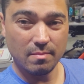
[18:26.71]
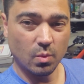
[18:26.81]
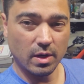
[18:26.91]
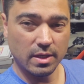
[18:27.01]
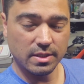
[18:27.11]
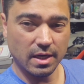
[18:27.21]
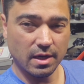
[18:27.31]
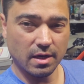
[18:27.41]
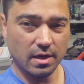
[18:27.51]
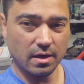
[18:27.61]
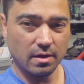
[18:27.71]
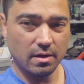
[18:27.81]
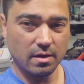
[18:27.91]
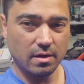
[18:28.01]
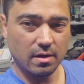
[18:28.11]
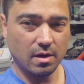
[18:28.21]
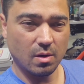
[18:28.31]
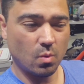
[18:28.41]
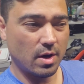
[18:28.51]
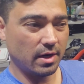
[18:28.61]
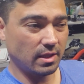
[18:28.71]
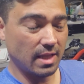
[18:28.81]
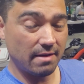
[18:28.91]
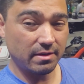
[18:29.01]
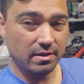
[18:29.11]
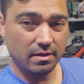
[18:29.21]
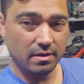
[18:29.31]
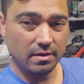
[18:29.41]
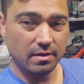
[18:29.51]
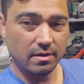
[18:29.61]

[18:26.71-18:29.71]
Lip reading: was a 1:11